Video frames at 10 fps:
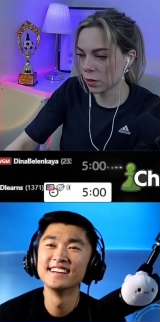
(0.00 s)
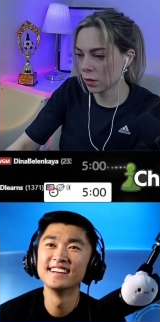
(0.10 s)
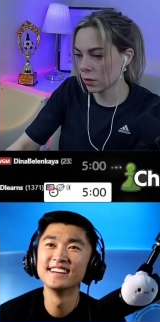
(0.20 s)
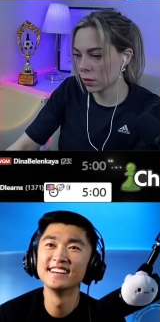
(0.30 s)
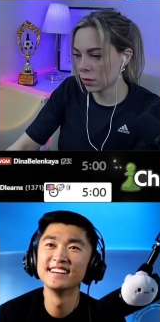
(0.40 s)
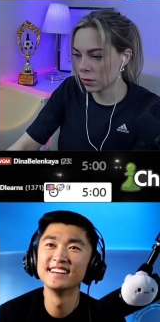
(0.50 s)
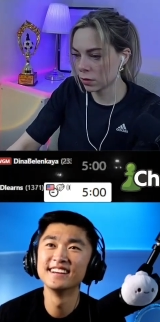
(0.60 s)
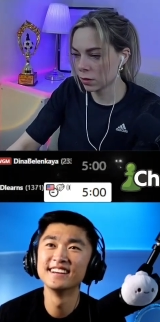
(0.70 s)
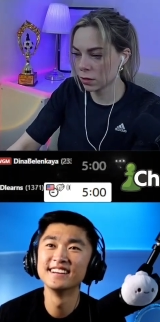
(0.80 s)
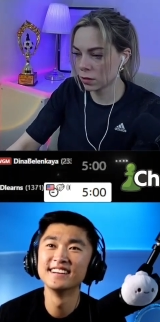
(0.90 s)

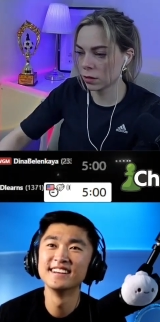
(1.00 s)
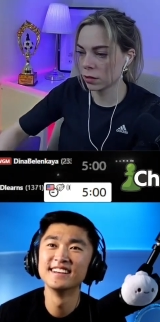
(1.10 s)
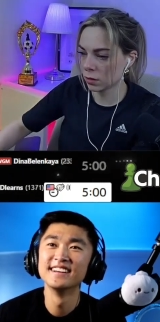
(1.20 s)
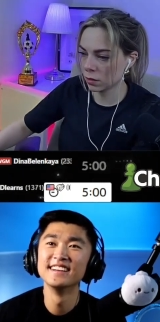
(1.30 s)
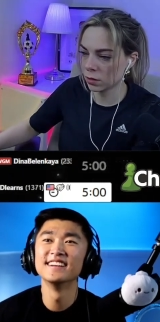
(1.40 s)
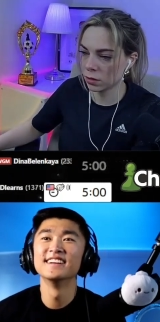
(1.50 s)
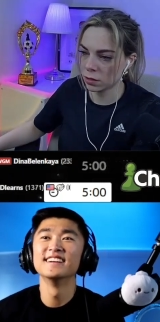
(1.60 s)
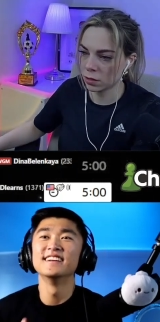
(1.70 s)
(no one is talking)